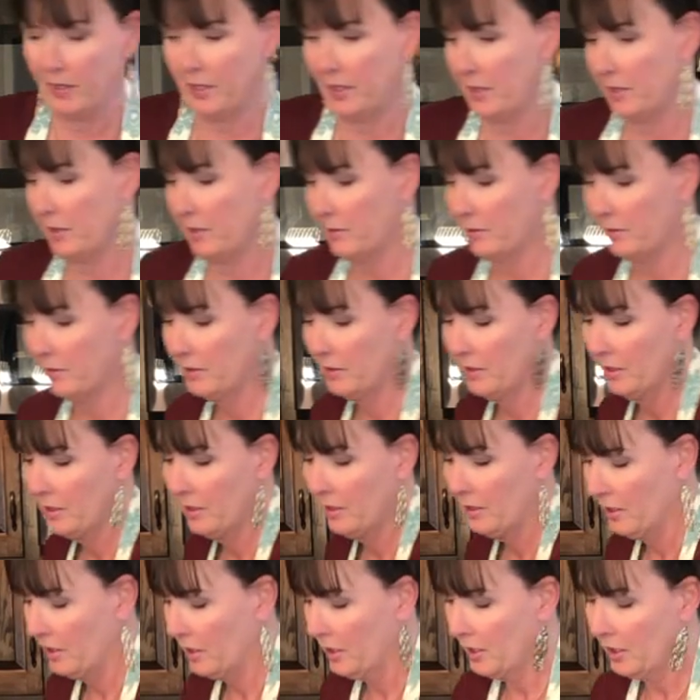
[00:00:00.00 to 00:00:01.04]
pan,
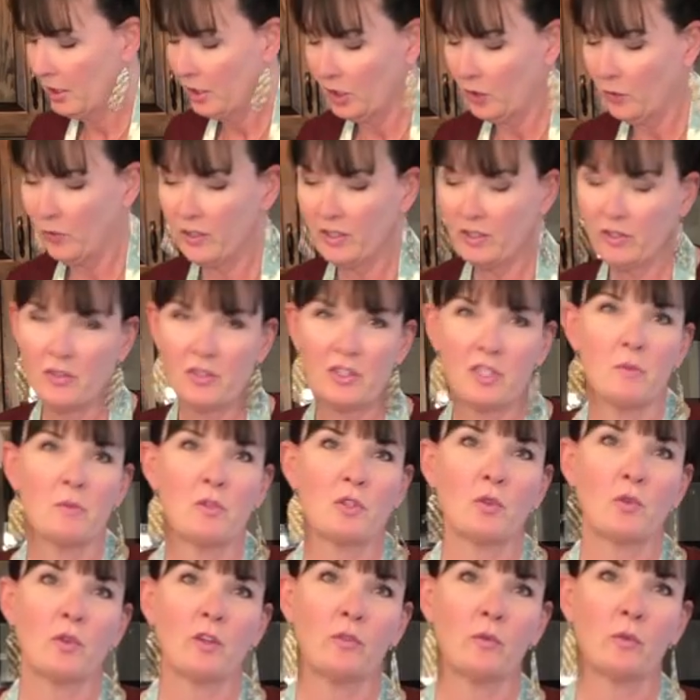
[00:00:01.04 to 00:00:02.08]
you want to do some
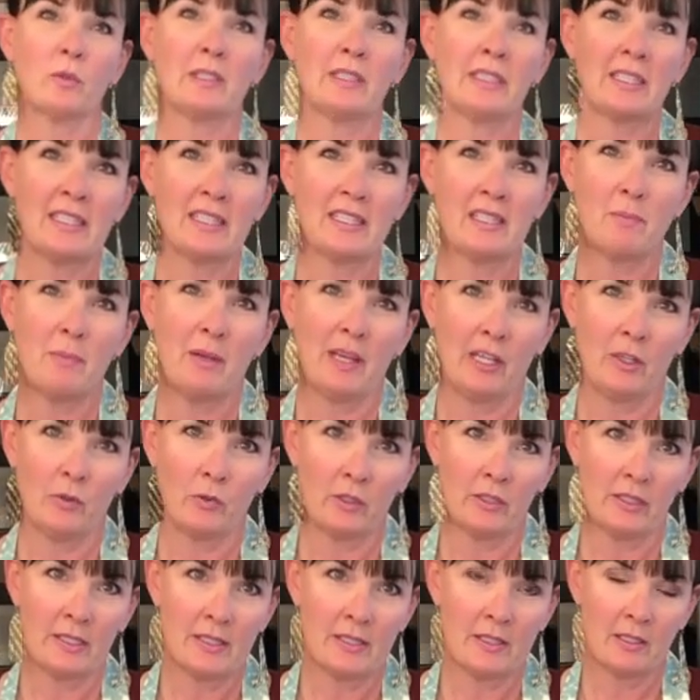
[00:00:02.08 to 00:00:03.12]
sort of pan
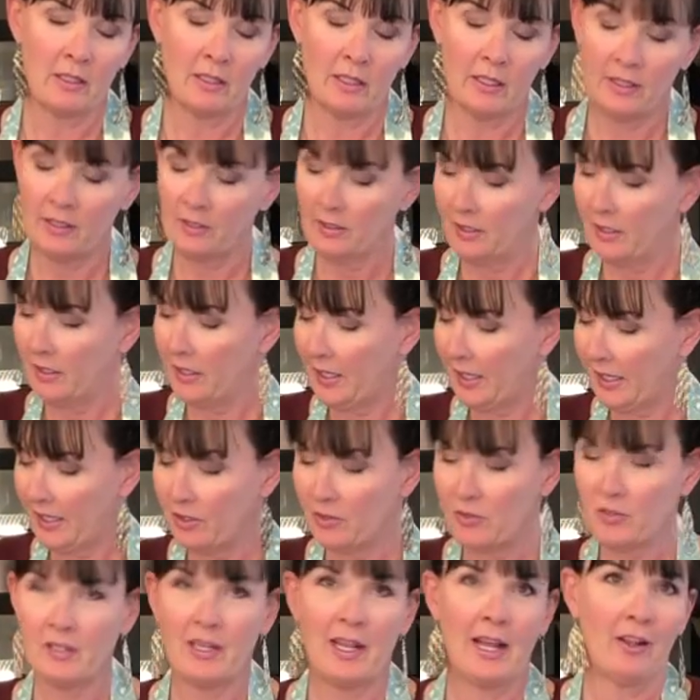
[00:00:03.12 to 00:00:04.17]
release on it. I
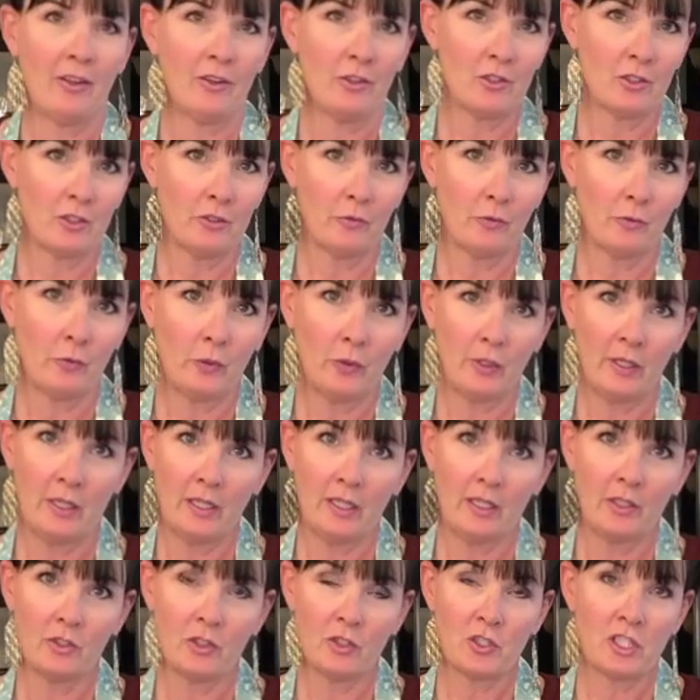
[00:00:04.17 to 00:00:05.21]
use an
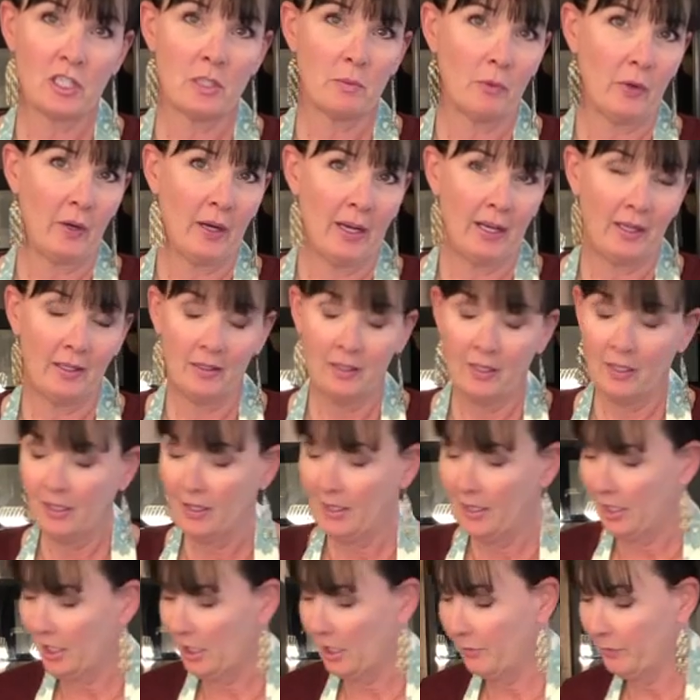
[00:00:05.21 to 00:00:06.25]
allergen-free just spray.
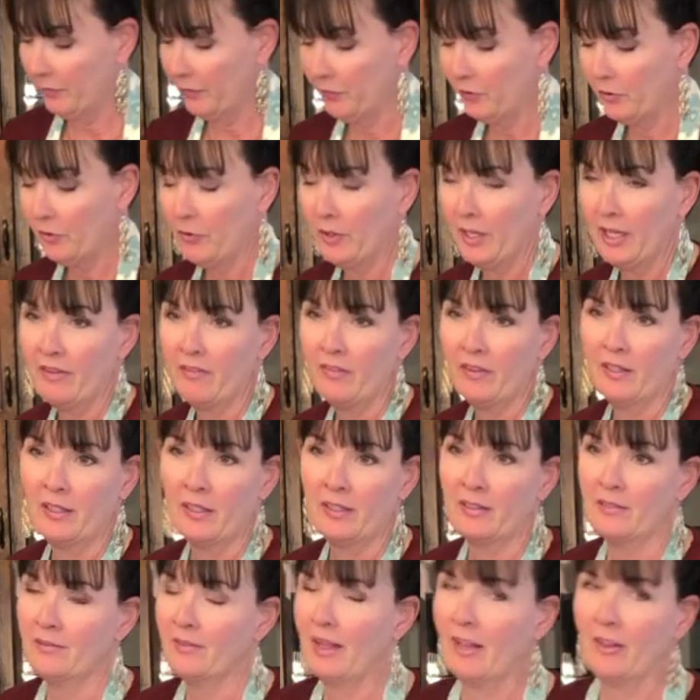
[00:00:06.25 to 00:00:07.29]
If you don't have
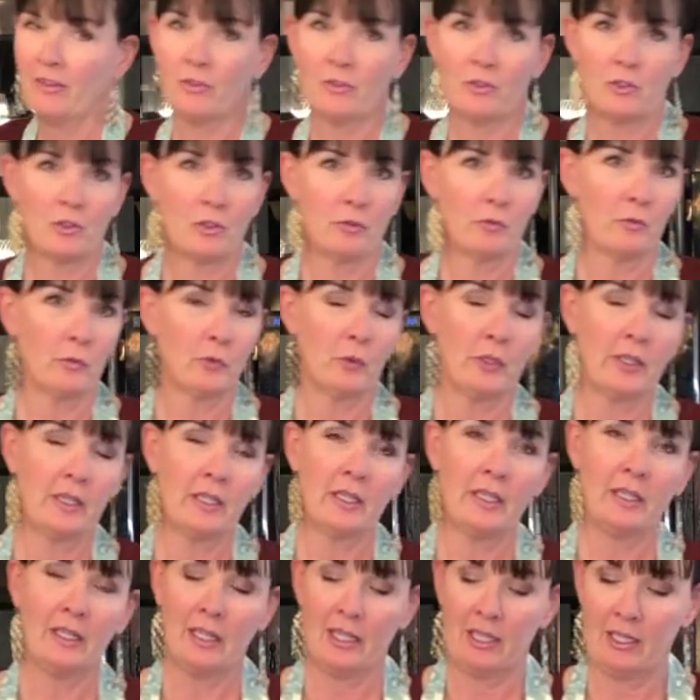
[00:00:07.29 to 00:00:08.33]
an
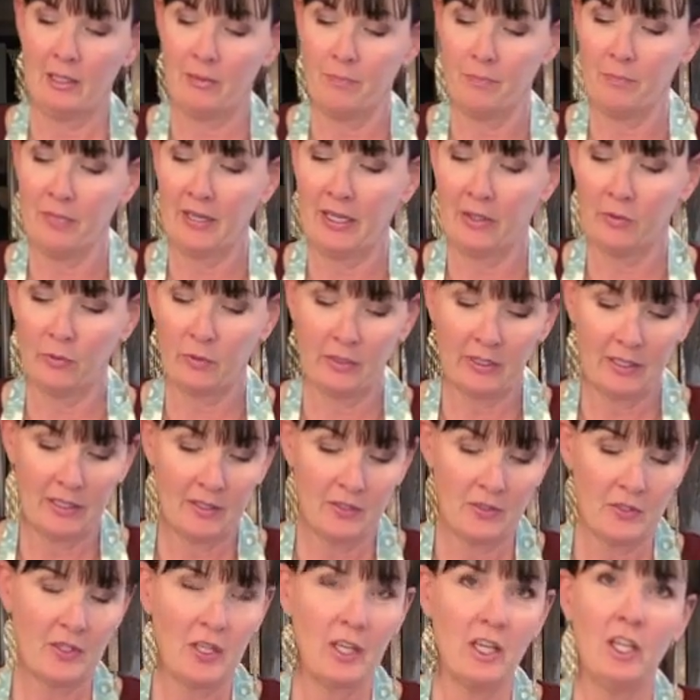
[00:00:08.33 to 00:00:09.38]
allergen-free pan
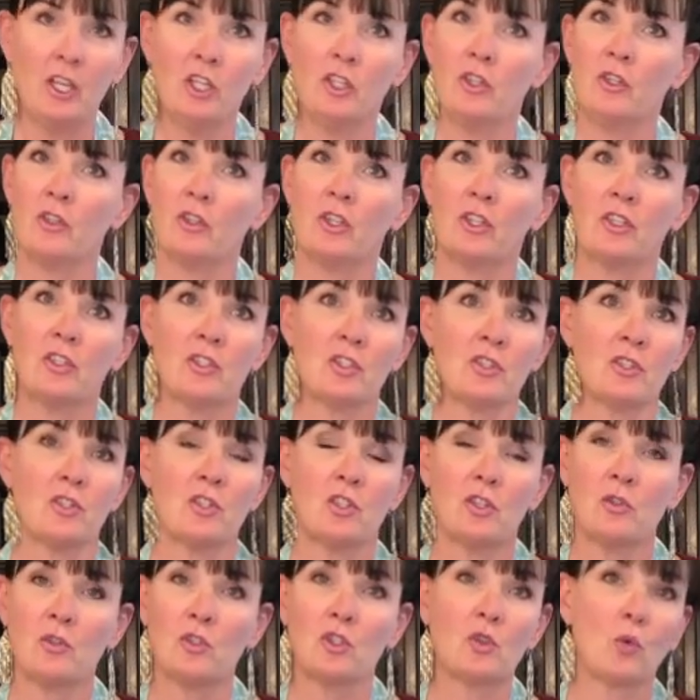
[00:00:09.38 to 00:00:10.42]
release, you can just
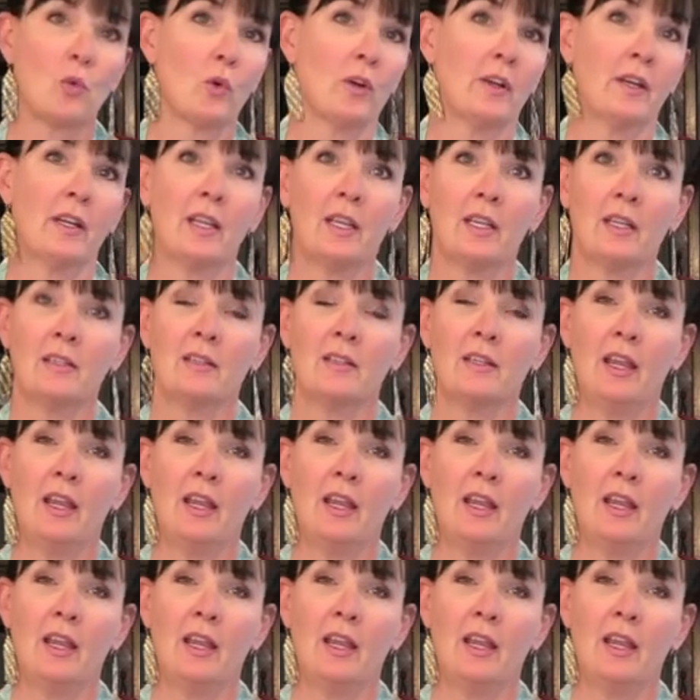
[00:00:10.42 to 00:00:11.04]
use shortening